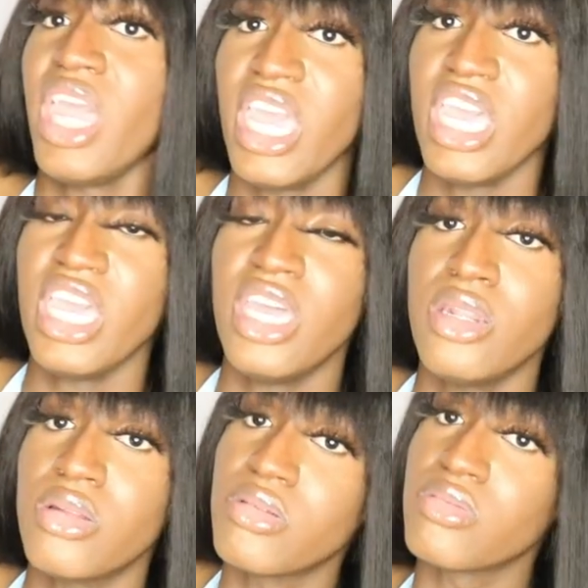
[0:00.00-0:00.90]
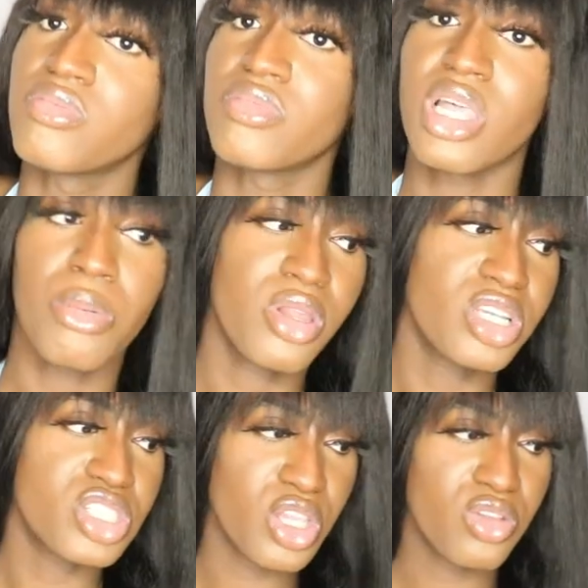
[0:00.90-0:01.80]
and I'm
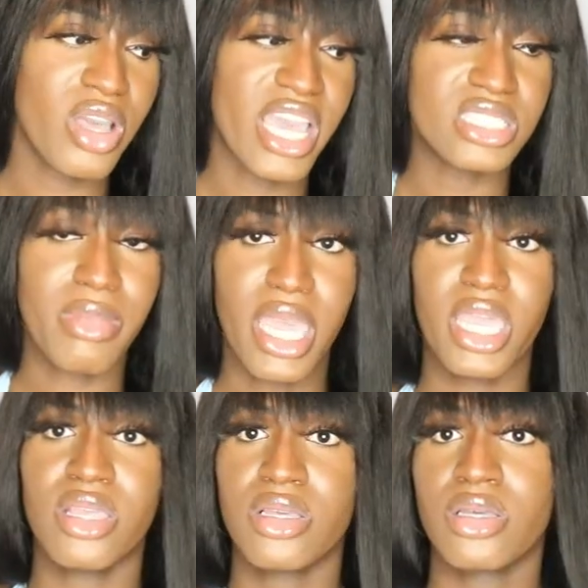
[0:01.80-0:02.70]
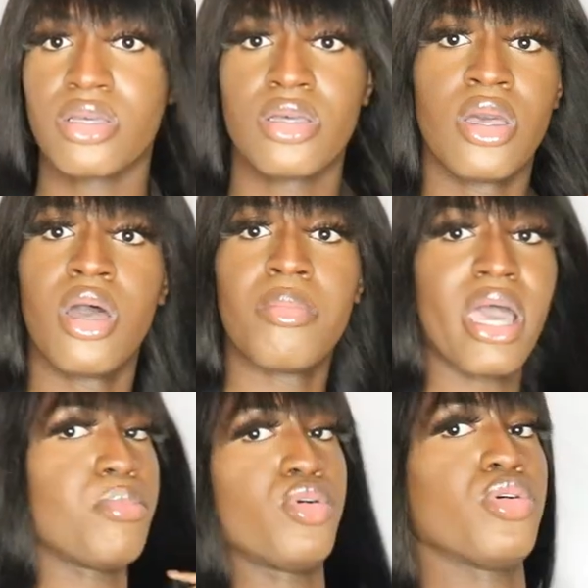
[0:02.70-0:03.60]
gonna show you guys my
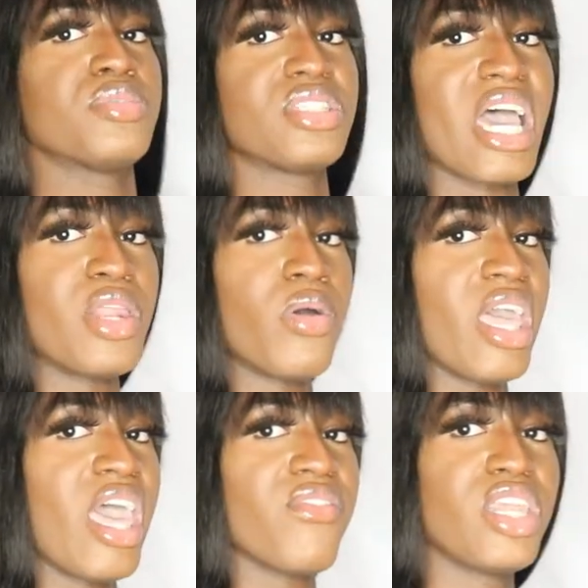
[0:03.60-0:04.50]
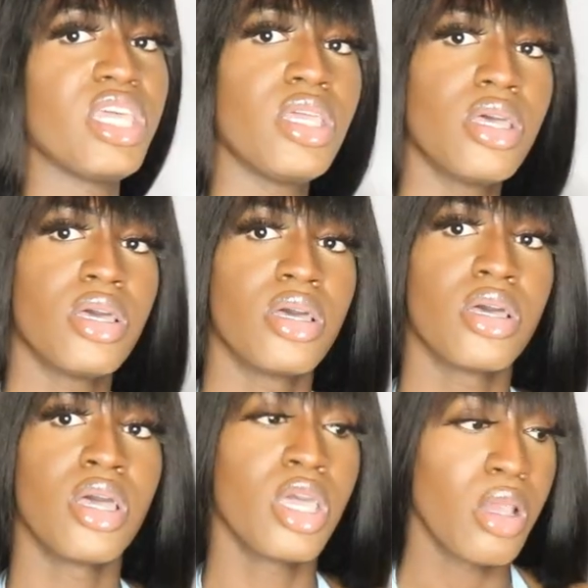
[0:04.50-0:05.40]
my boobs I don't have any
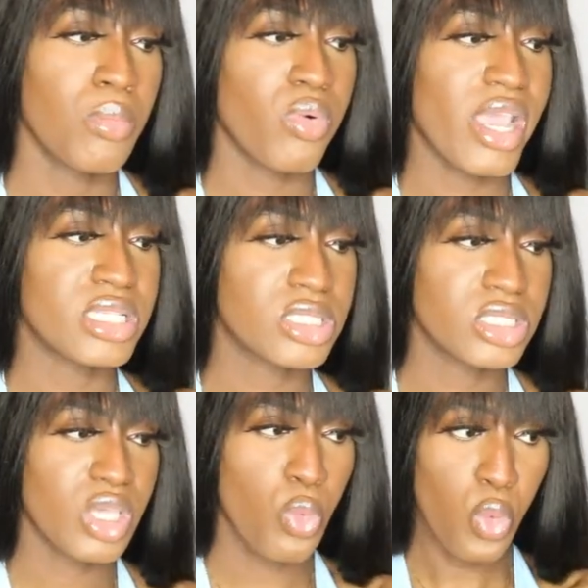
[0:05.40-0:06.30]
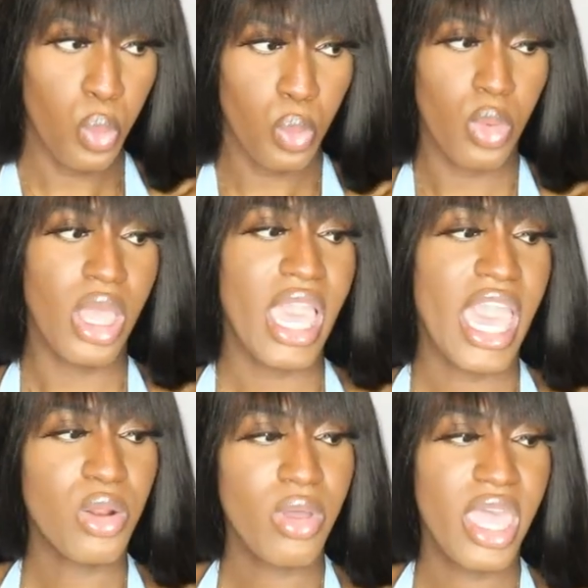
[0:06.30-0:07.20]
breasts.
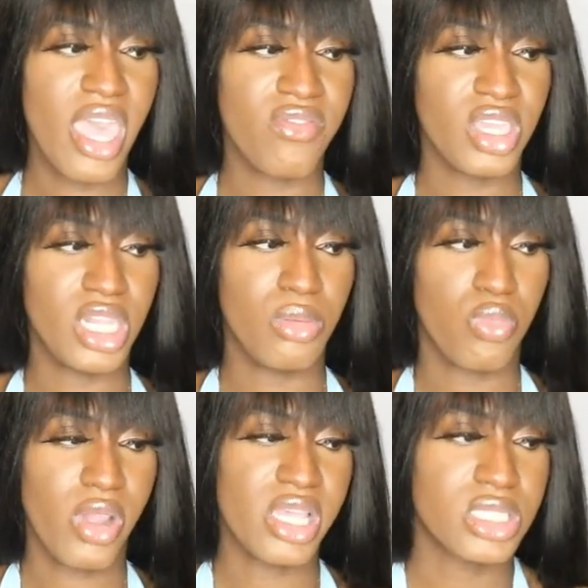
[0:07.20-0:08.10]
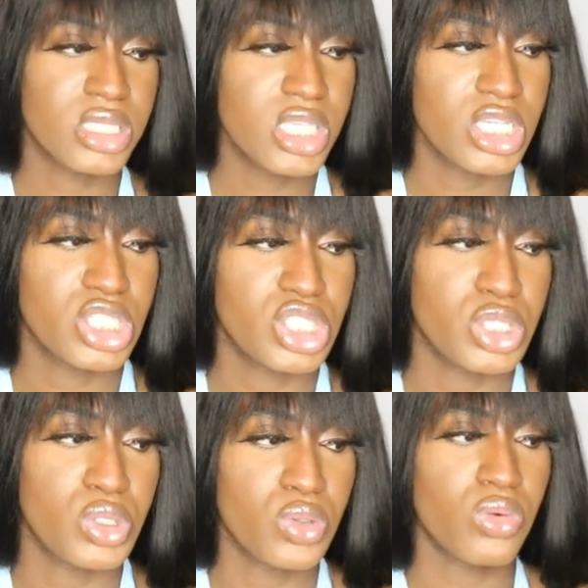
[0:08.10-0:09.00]
I don't have any breast
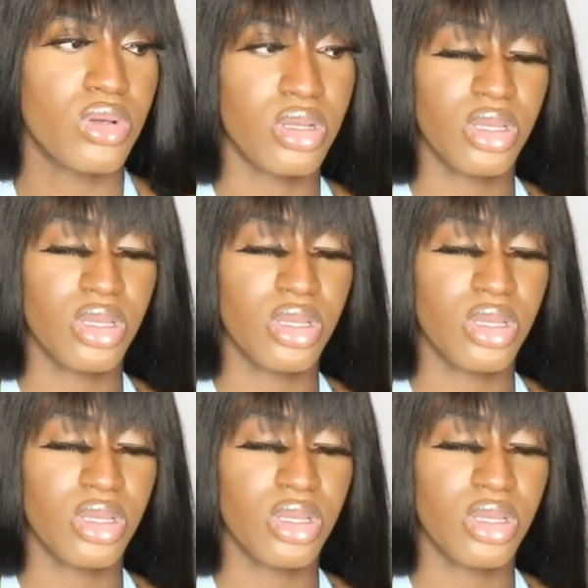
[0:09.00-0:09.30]
tissue